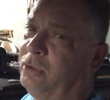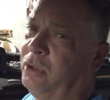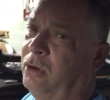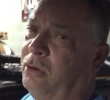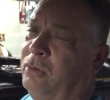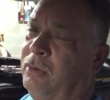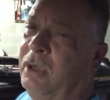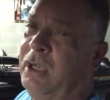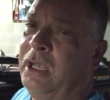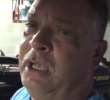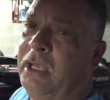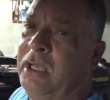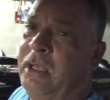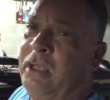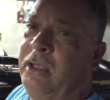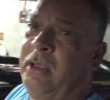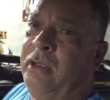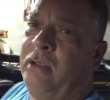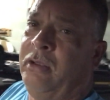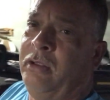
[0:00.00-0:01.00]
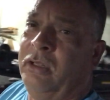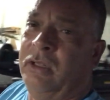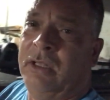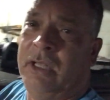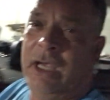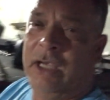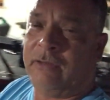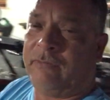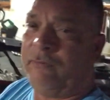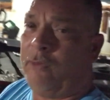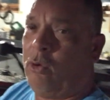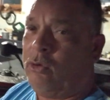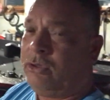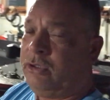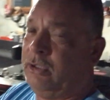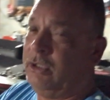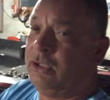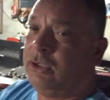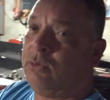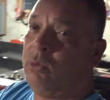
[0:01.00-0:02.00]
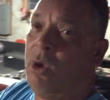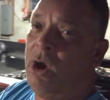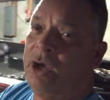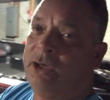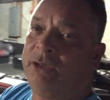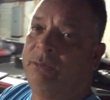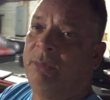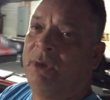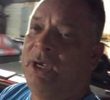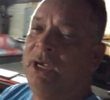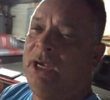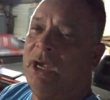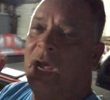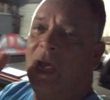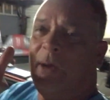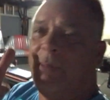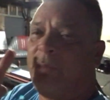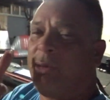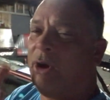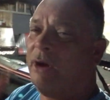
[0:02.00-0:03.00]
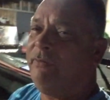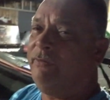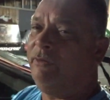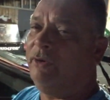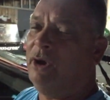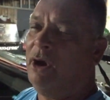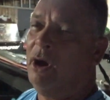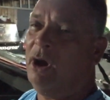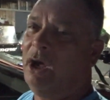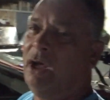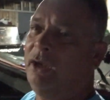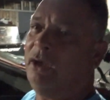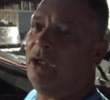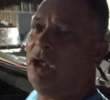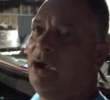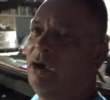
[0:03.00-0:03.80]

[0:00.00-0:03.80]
so less fortunate to watch me. I pray for y'all.